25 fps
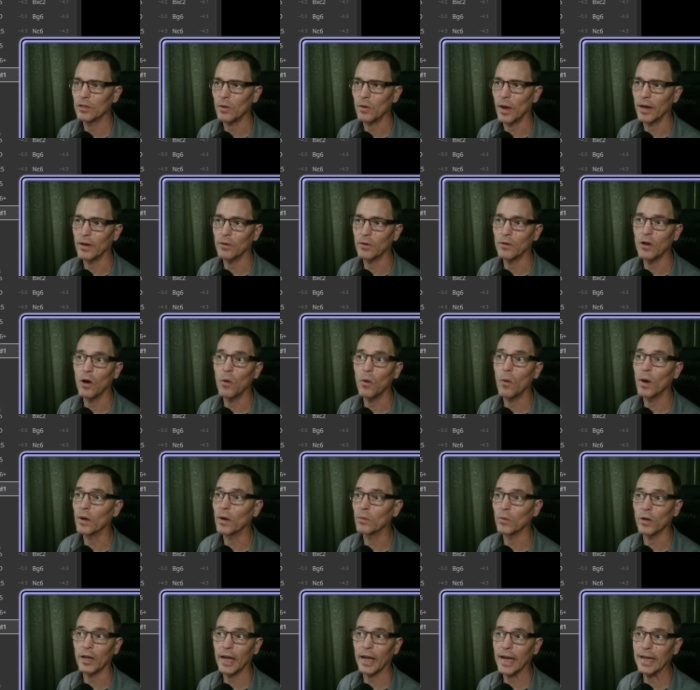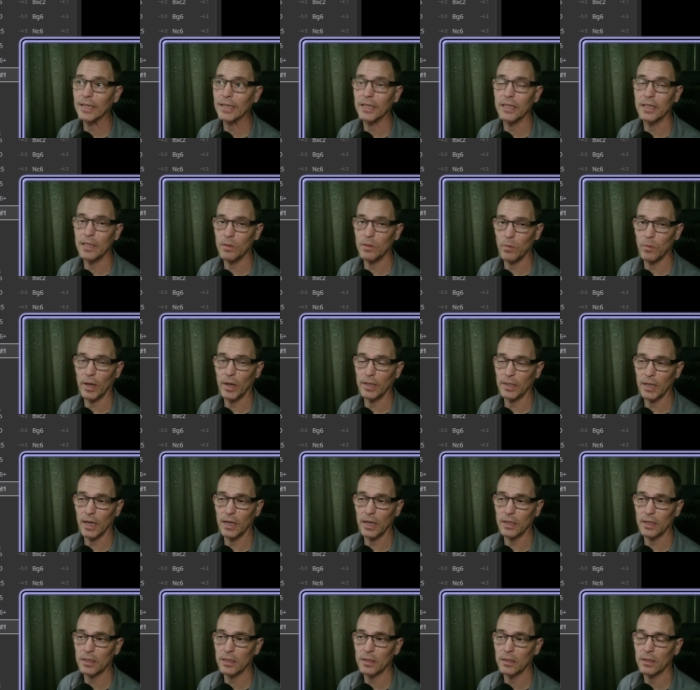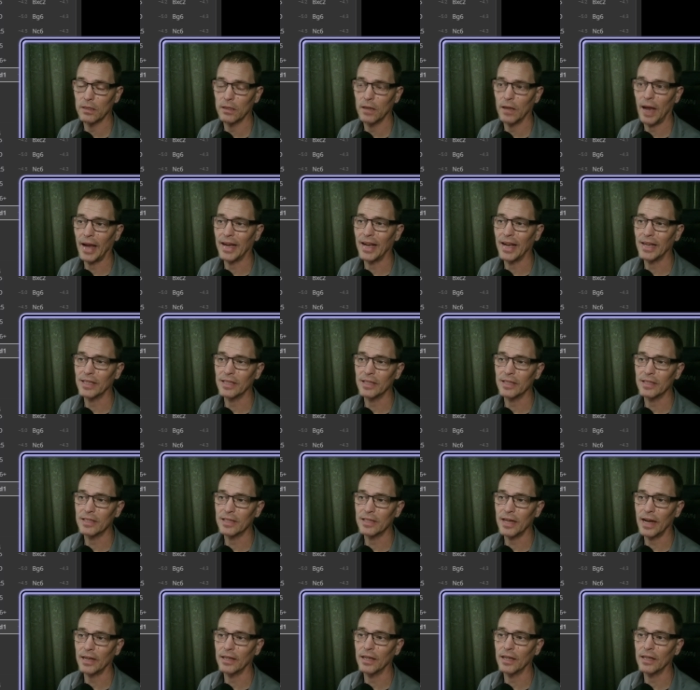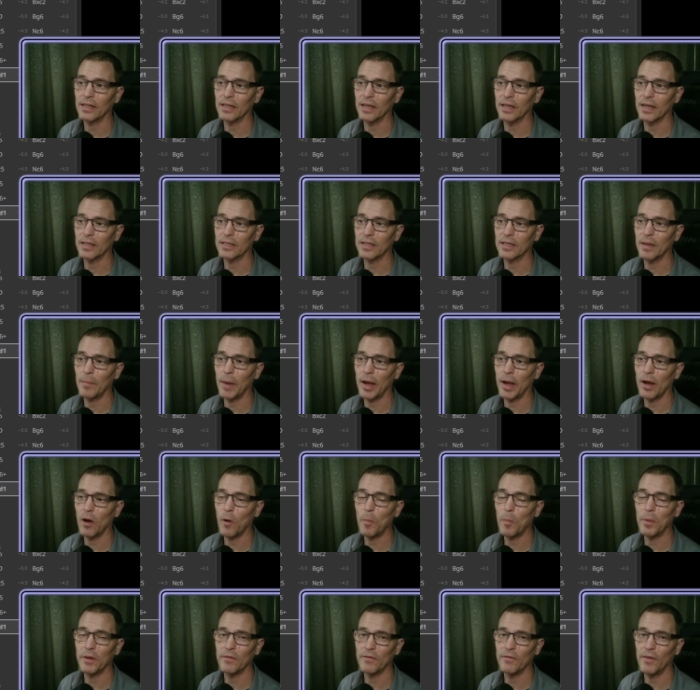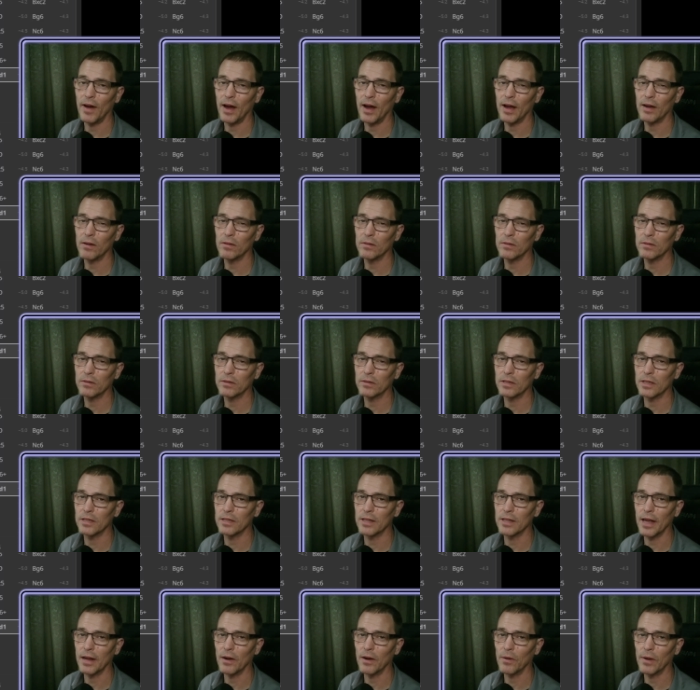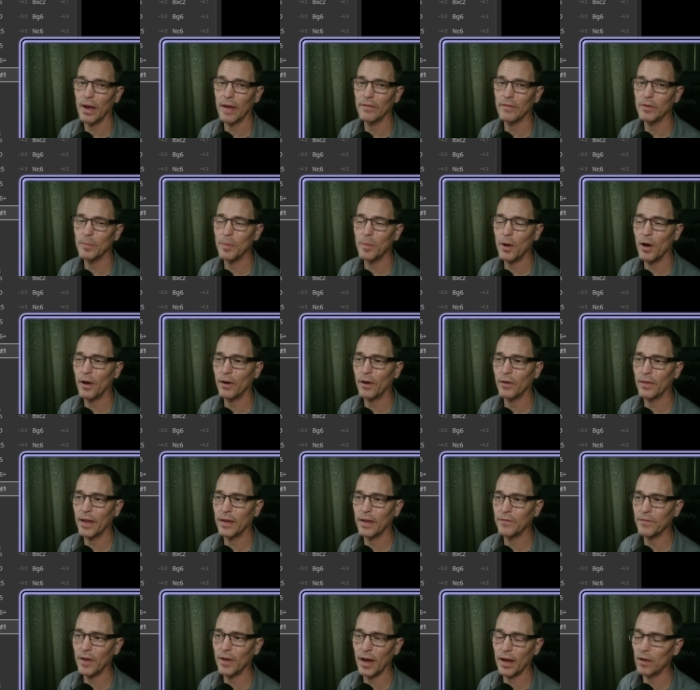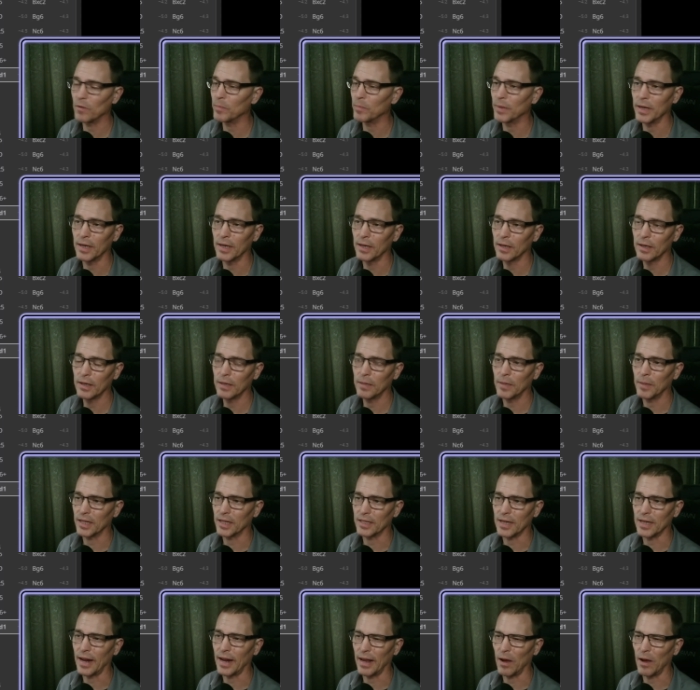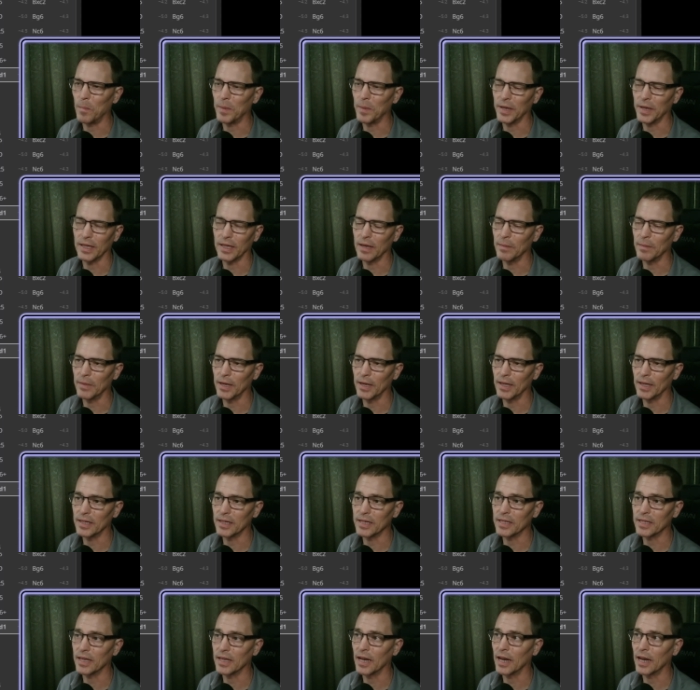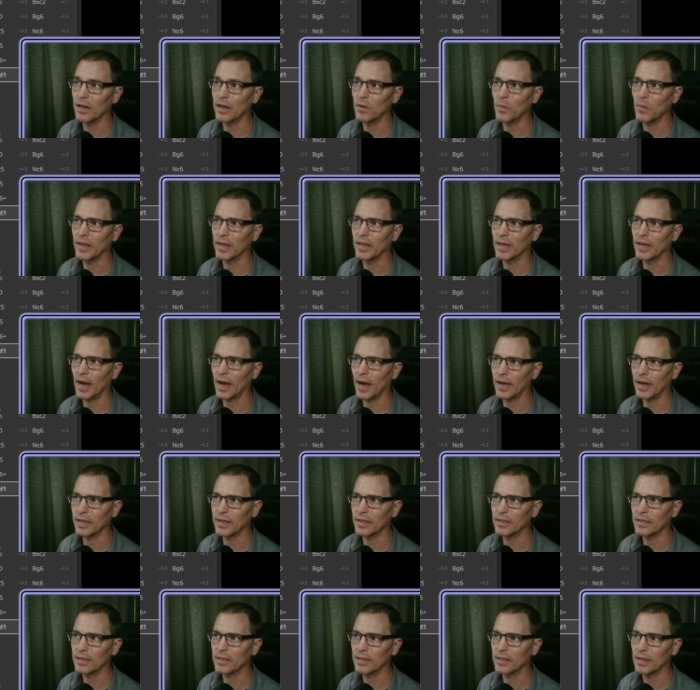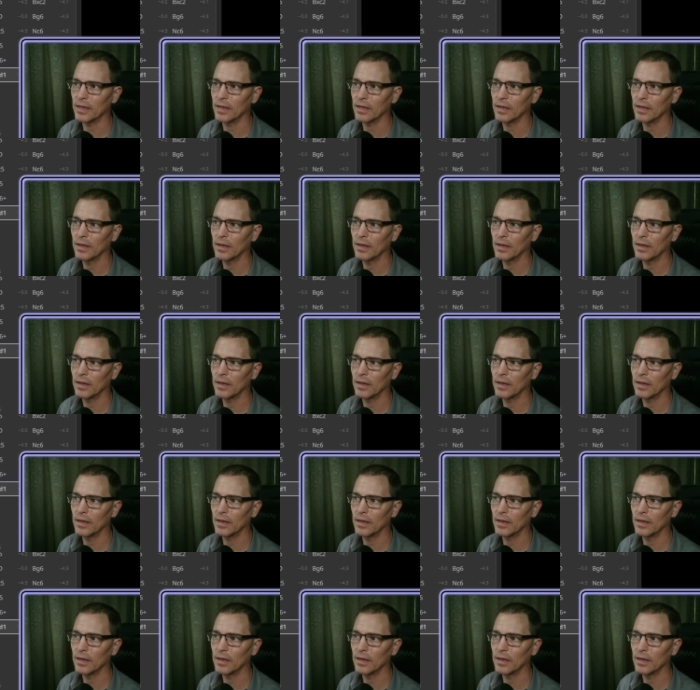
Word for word: So I don't know what rook a to d1 does. I guess it's technically a semi-open file since they don't have a pawn on that file, but, but it's not helping them, at least in any way that I can see.